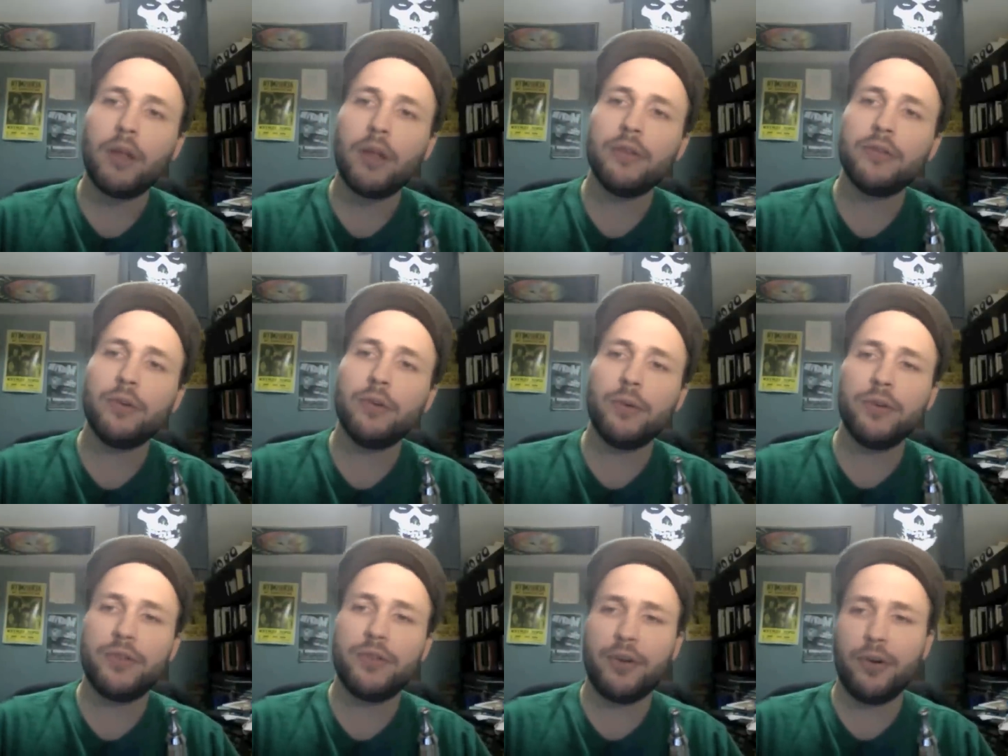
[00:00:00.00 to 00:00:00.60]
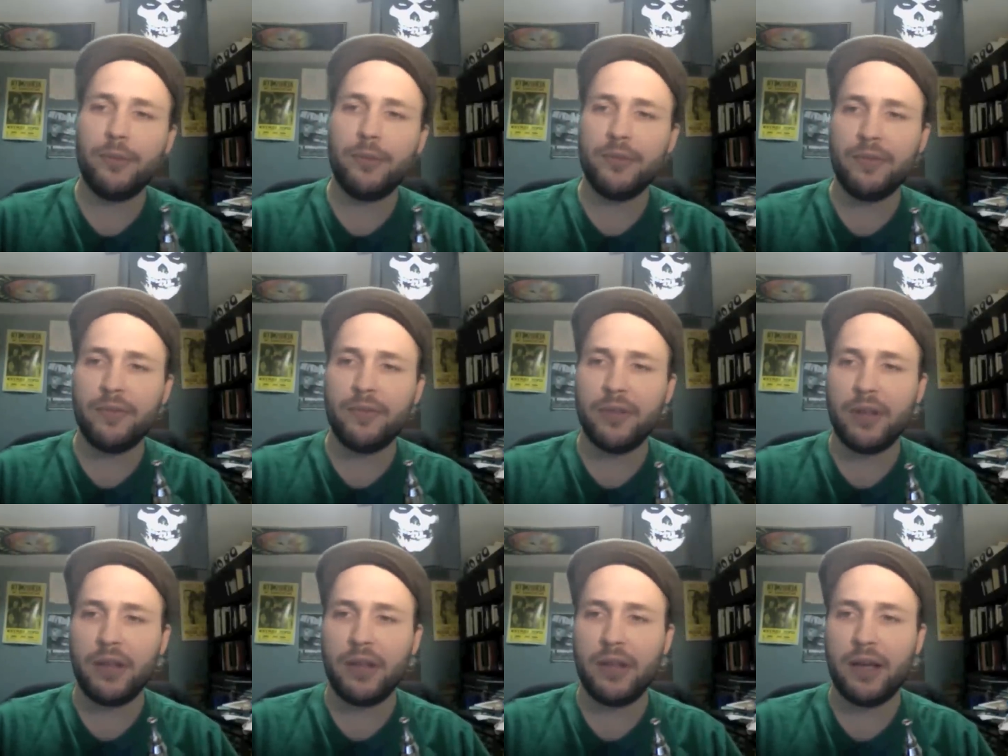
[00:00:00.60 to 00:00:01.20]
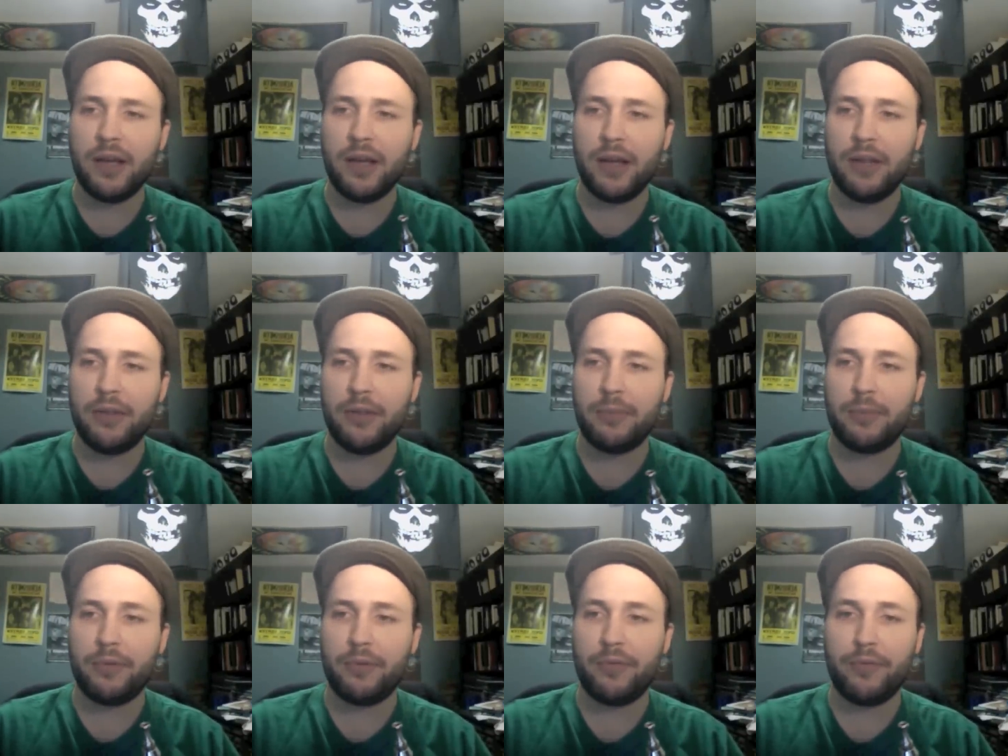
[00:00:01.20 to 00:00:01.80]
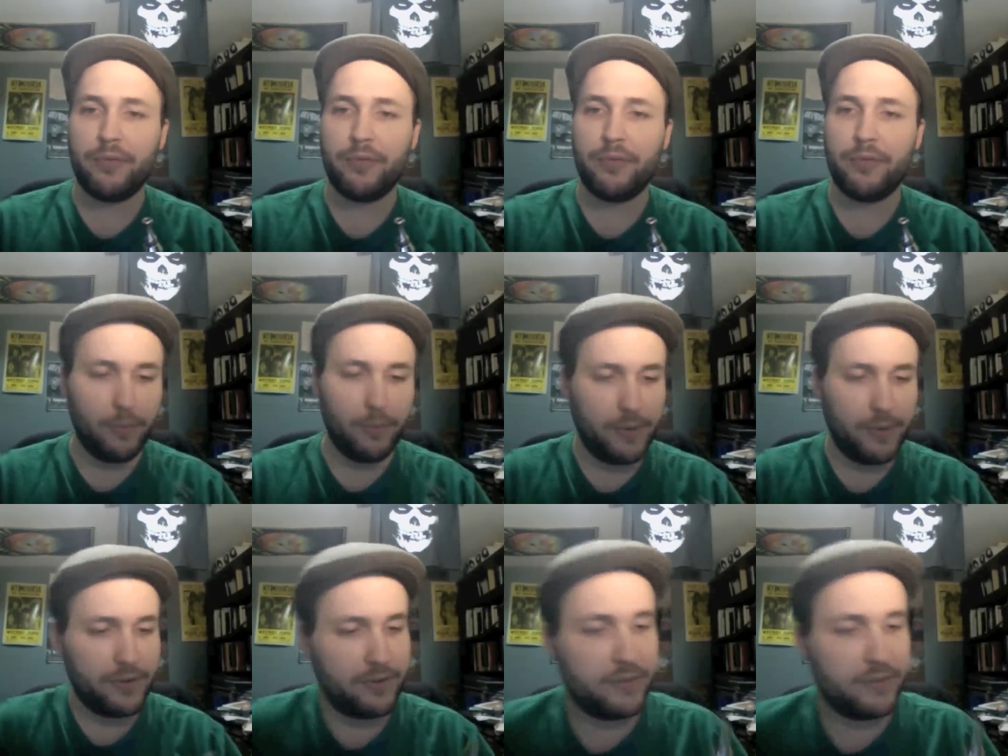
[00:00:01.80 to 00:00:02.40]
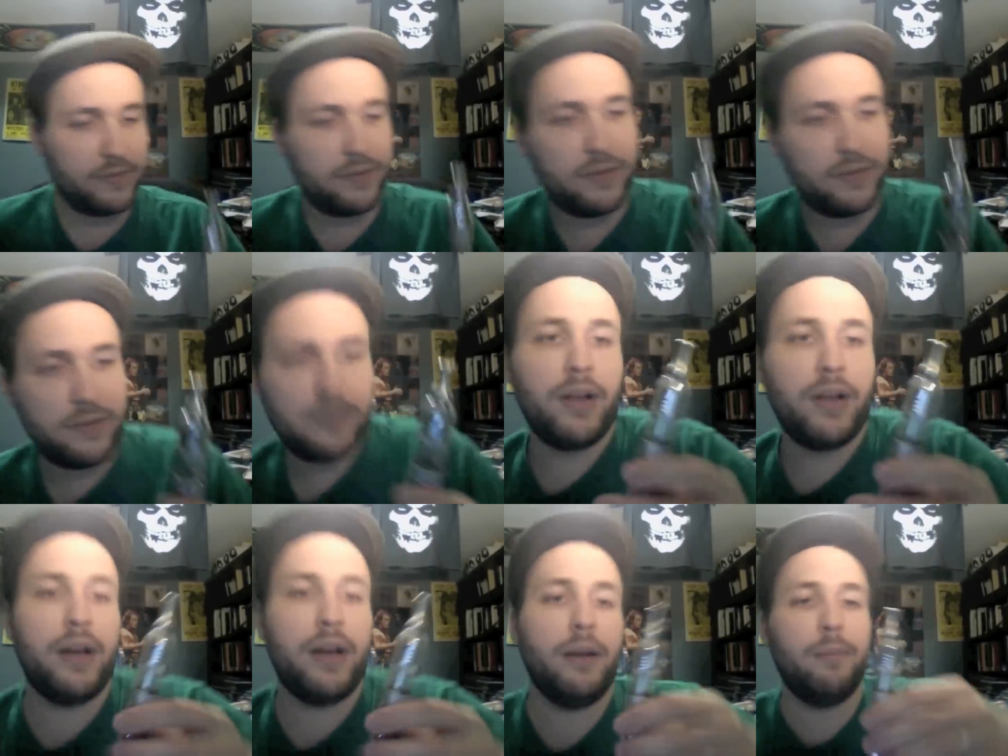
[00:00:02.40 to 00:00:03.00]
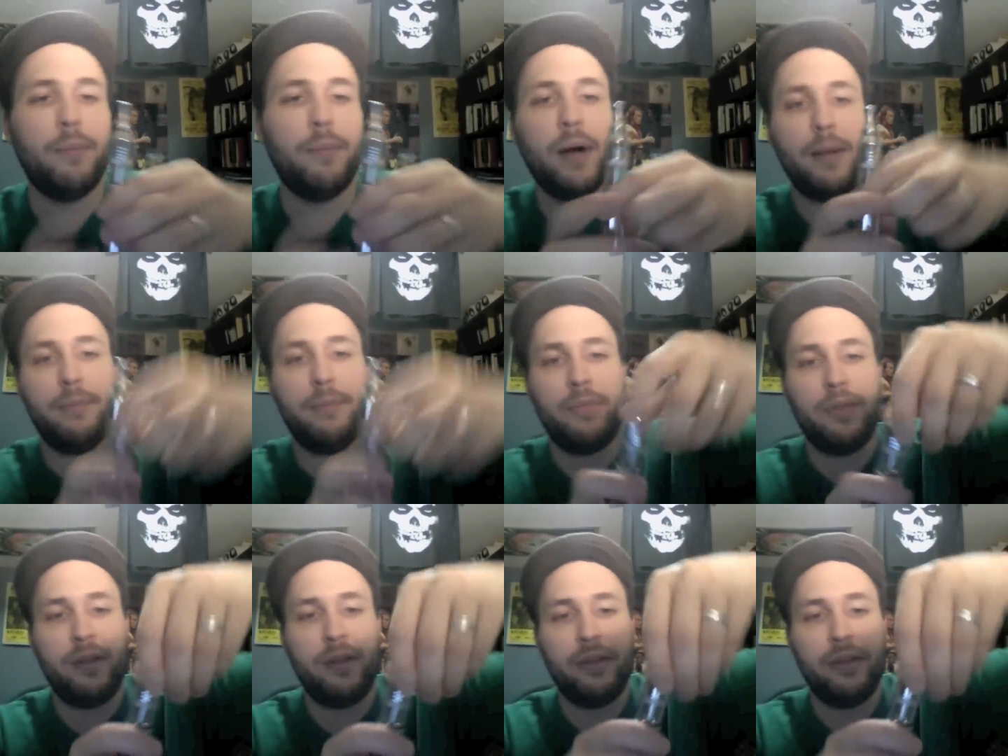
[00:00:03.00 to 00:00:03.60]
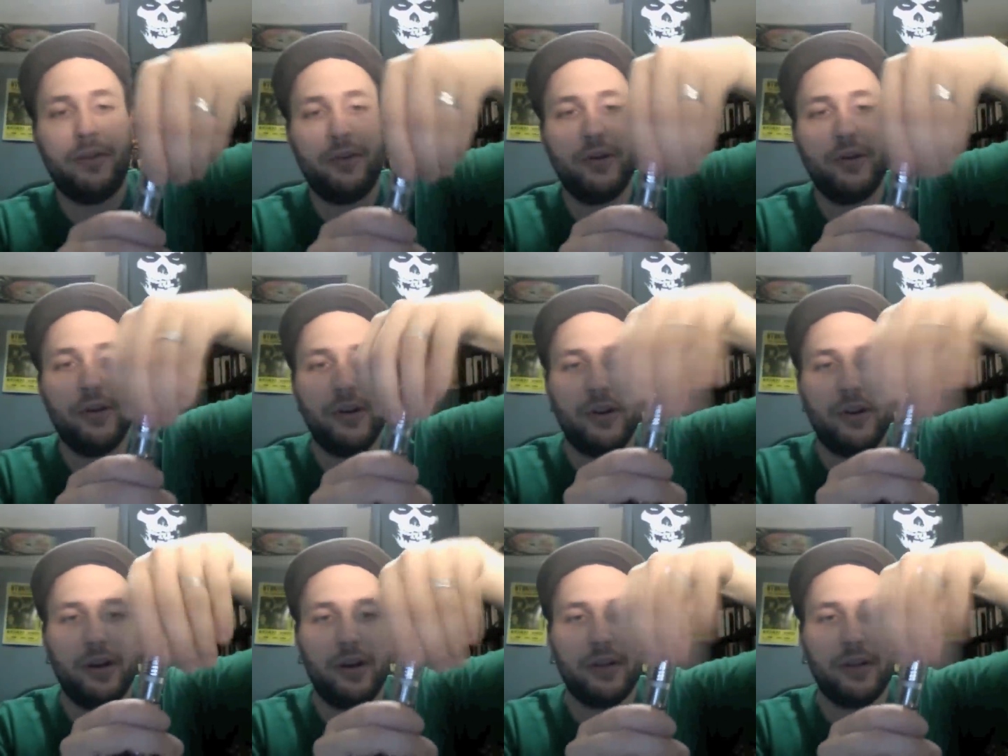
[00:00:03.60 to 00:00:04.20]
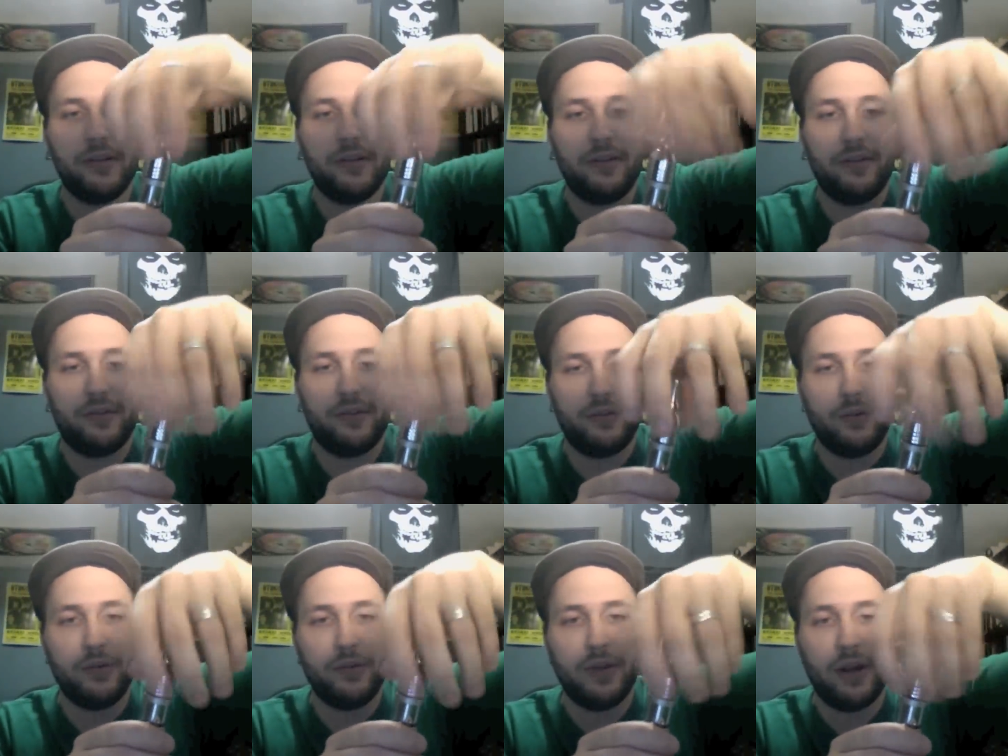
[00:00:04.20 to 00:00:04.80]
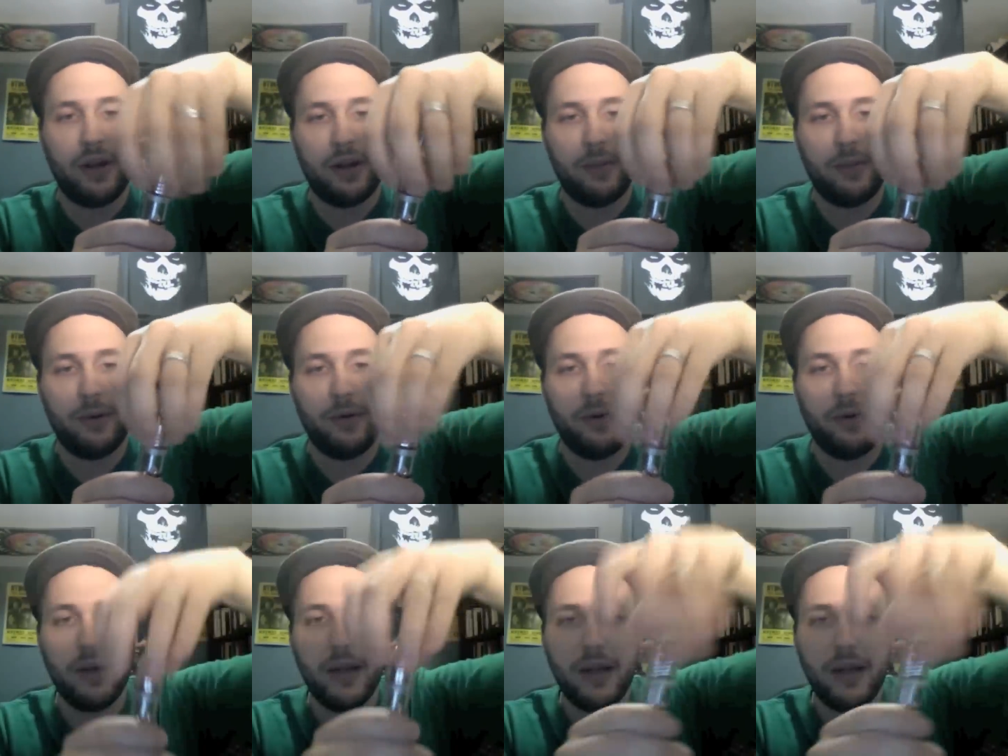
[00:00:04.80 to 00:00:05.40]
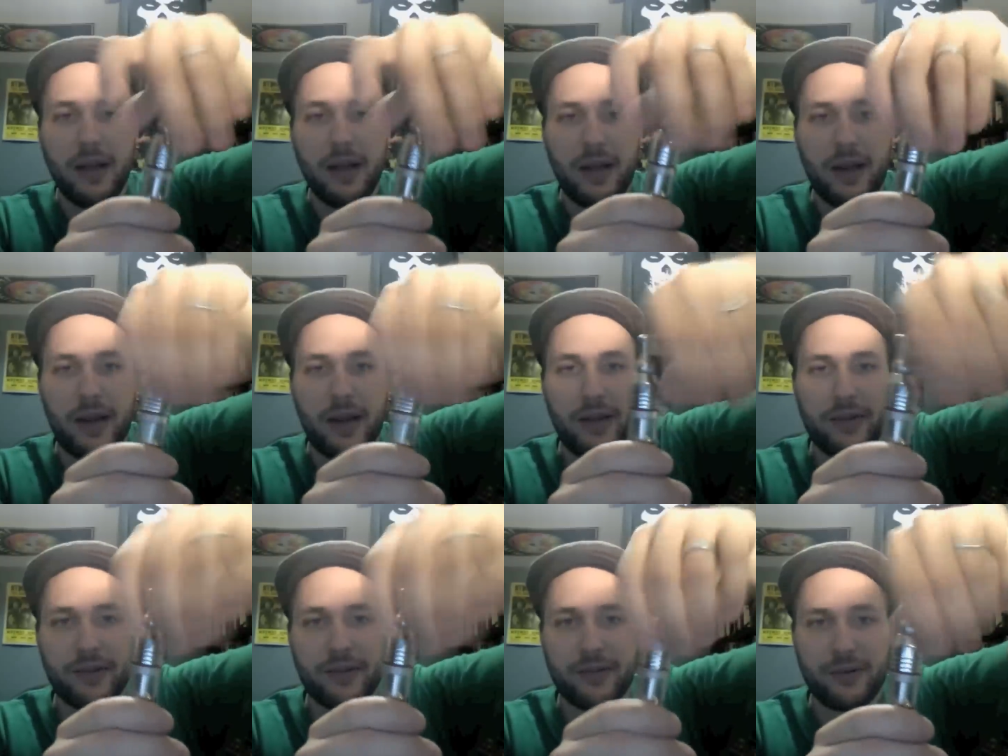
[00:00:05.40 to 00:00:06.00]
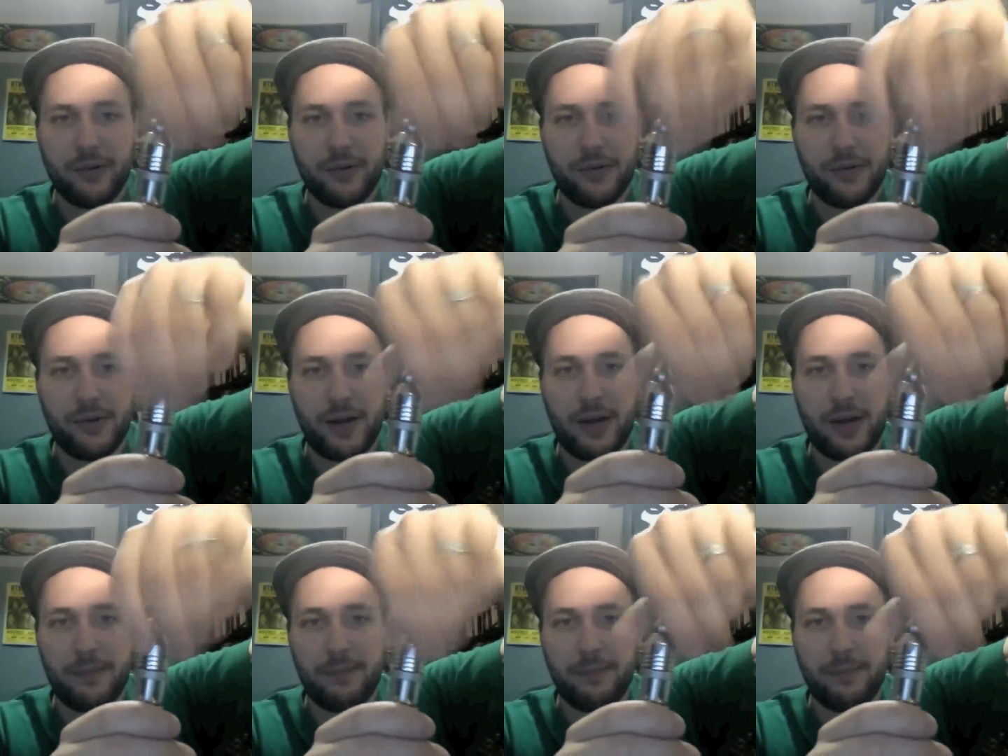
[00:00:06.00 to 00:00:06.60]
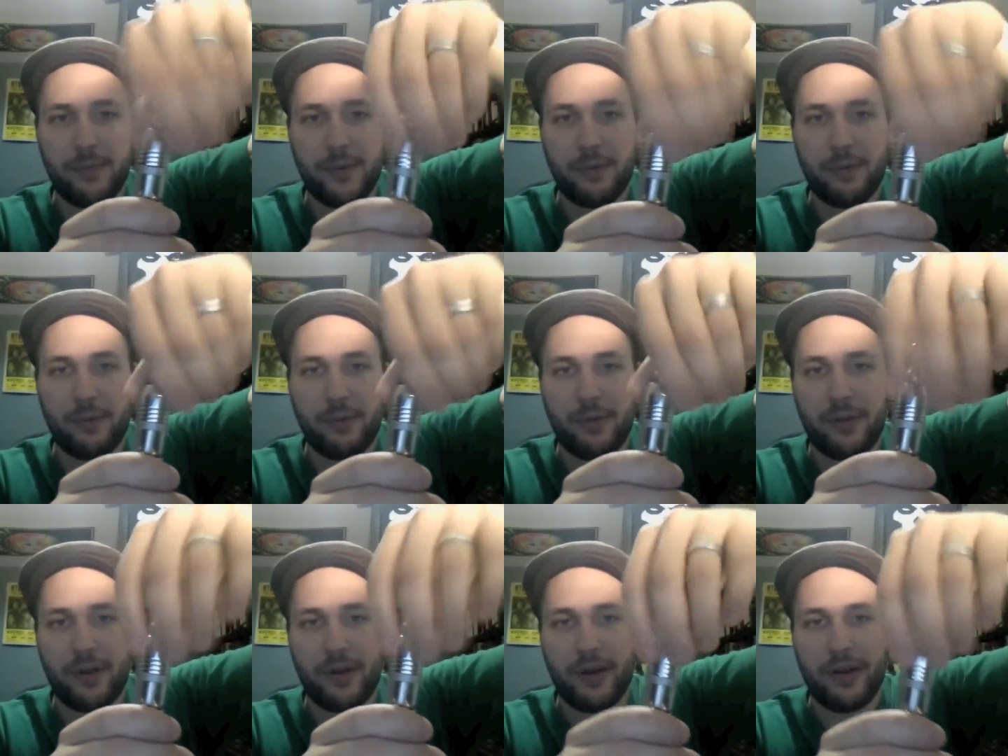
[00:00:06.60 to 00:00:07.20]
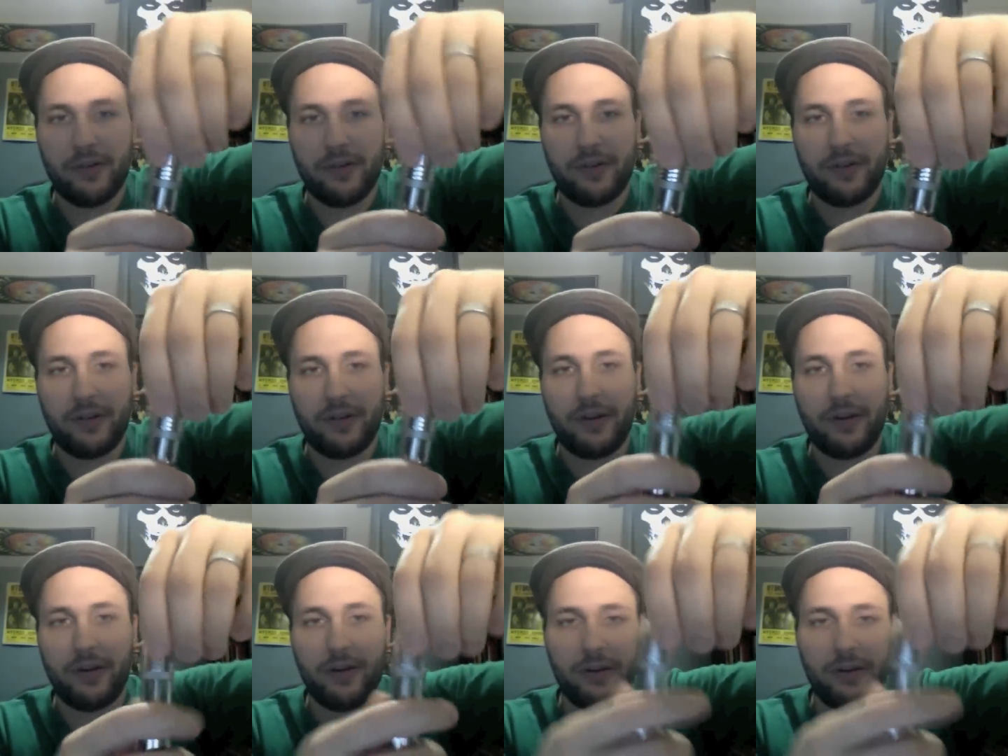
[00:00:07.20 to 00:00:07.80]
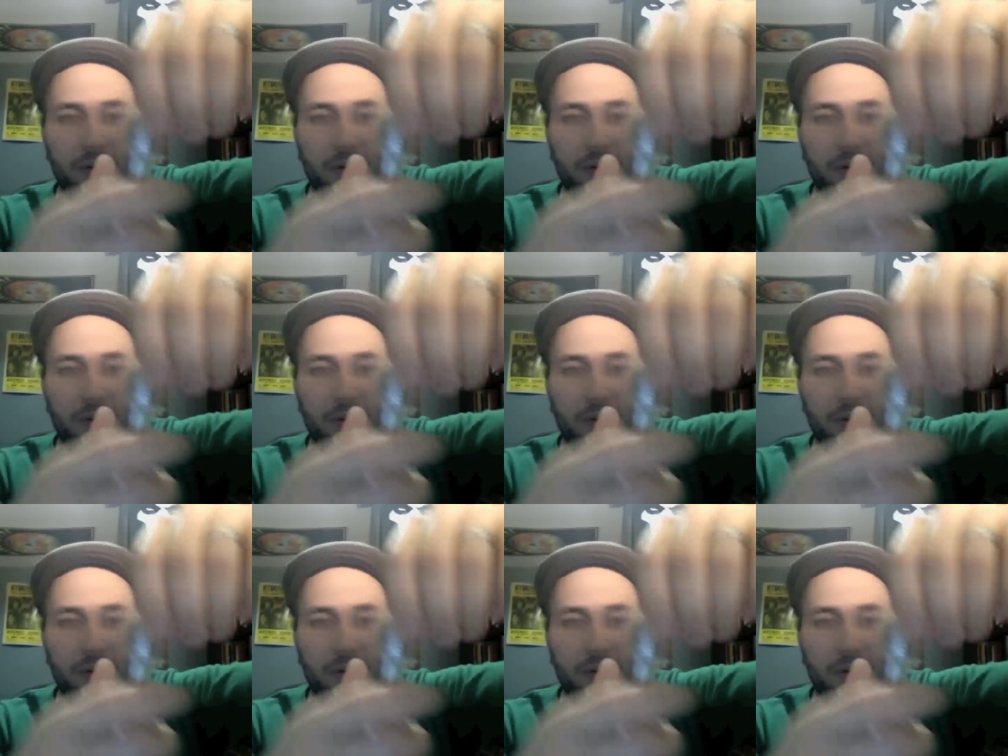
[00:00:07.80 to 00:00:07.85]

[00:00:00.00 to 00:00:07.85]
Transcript: So in terms of the uh, the performance, I'm going to pop the, the hood here. That's the first thing we'll talk about. It is a screw top, with an insulator